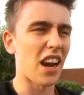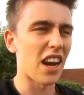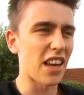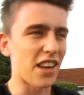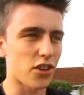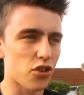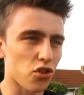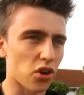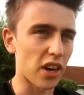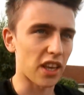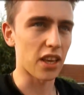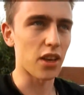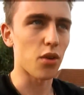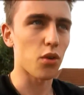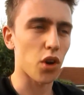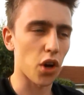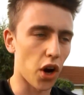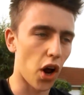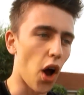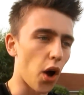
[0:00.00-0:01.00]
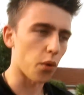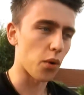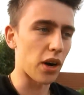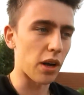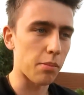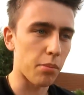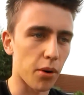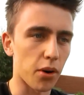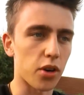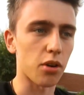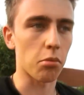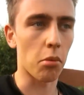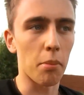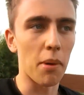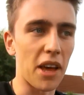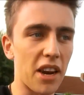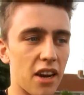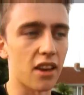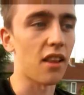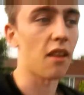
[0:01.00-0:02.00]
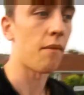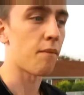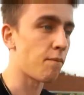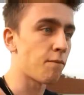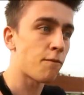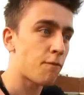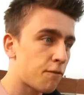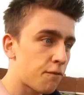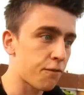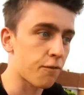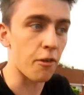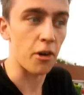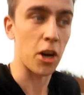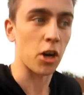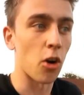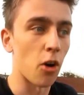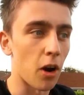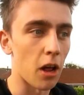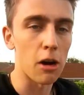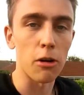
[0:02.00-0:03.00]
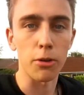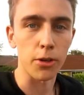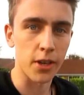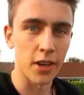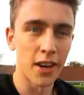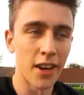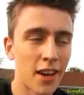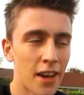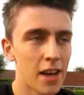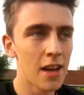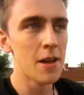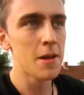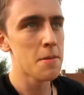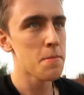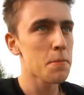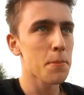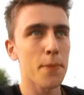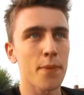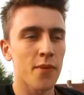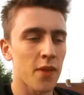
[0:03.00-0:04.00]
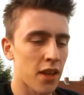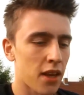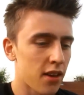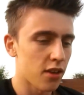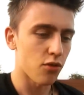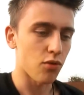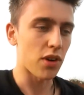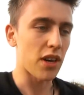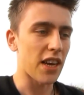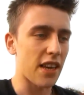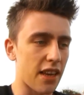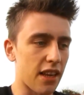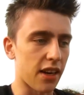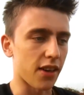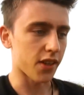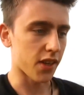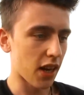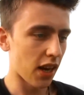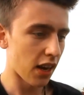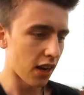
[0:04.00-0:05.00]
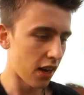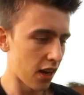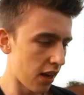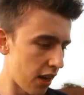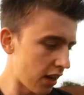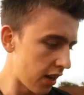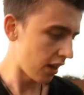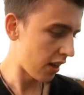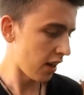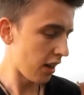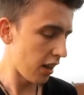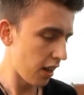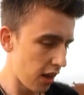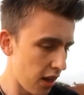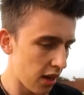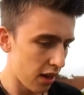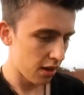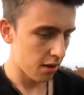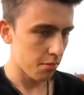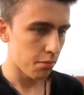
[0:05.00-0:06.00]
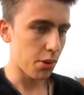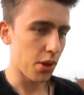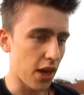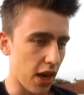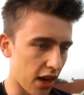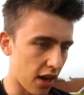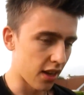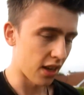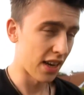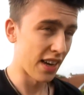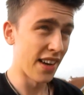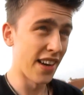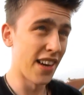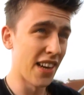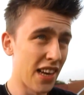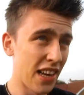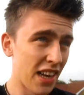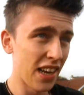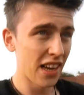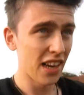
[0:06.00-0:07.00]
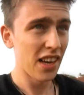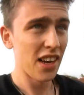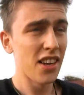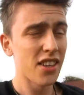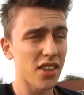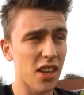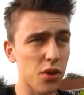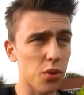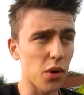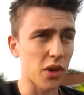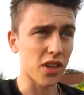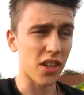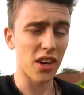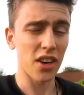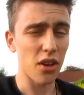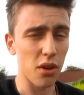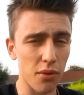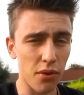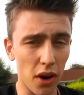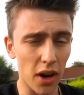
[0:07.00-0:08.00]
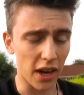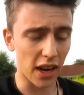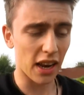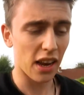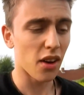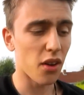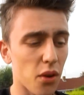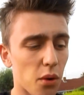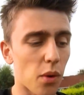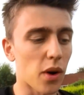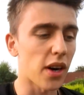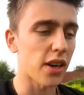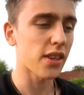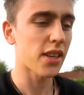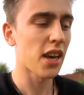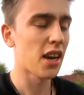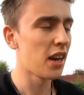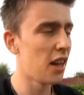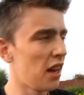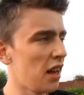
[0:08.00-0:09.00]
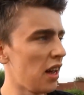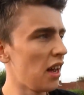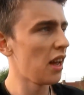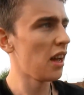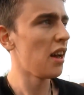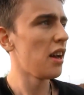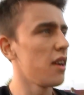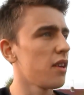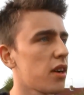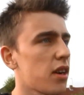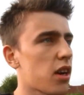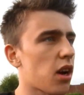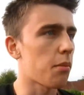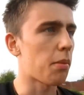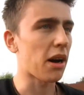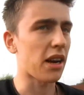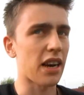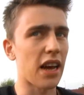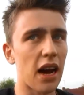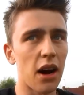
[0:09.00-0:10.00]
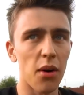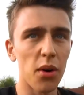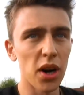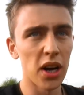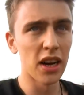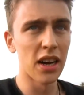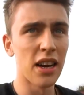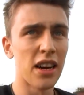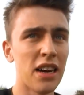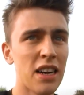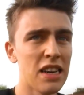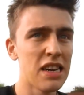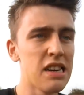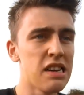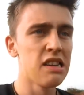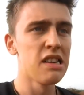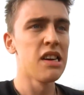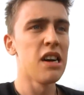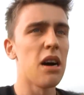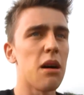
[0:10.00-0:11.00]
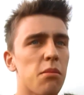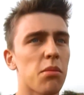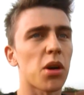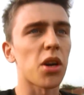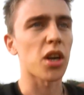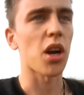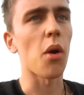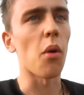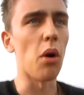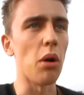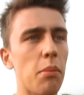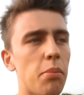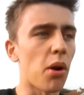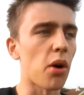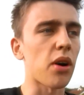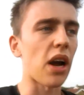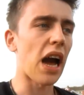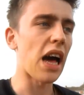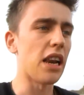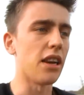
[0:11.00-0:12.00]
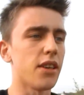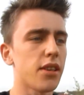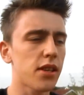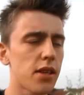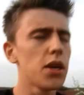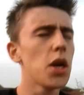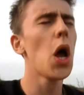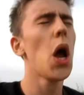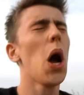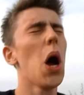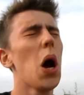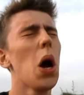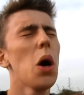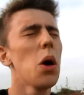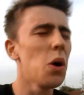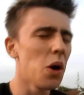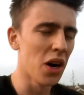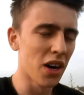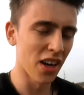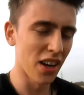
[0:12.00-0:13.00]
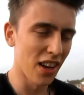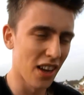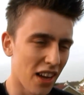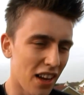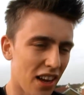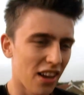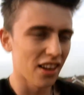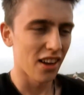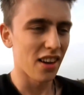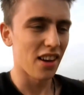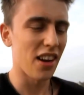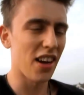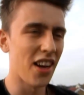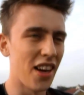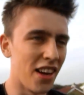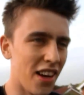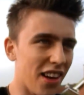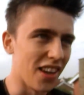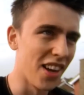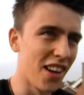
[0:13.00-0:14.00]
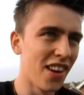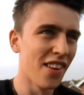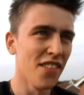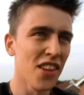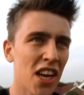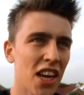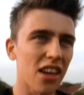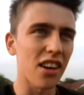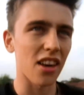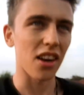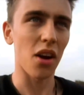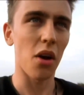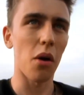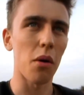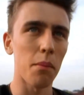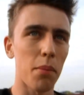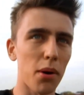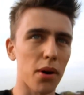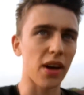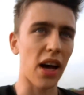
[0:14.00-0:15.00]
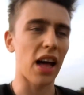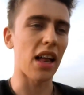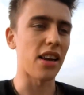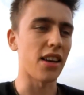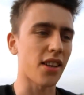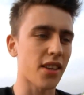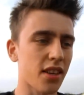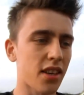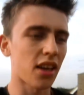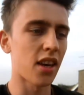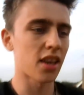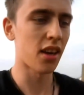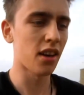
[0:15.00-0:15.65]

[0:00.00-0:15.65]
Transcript: literally you can only put a double bed in, then frick all else. It's ridiculous. But yeah, so that's what he's going to do Friday. Otherwise, I'm going to go back now. I'm going to go unplug Atlas. No! I'm going to go unplug Atlas,